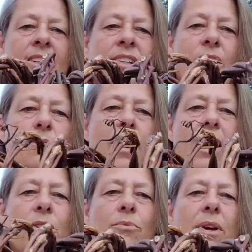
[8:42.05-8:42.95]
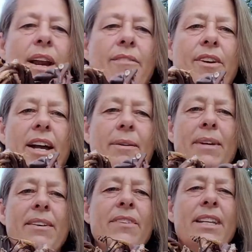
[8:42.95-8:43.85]
around whatever item.
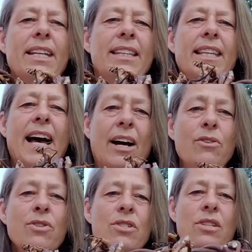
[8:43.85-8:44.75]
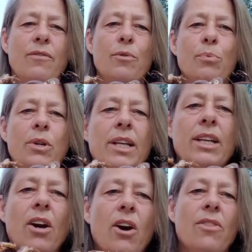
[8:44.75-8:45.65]
Even in the house, if you're putting
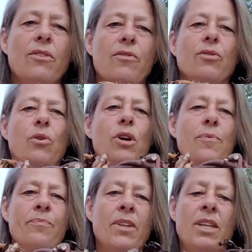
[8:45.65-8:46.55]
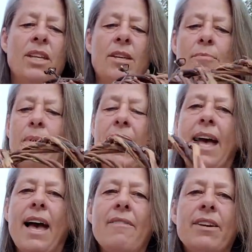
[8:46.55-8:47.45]
it on the floor, by
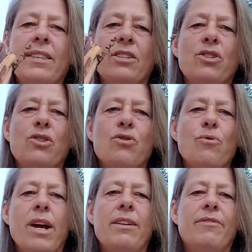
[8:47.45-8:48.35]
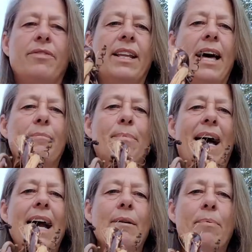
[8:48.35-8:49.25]
having this straight flat
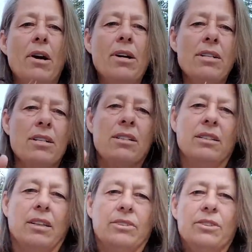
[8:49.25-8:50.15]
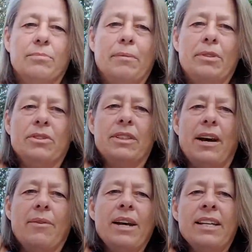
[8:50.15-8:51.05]
back part, let's maybe do it that way,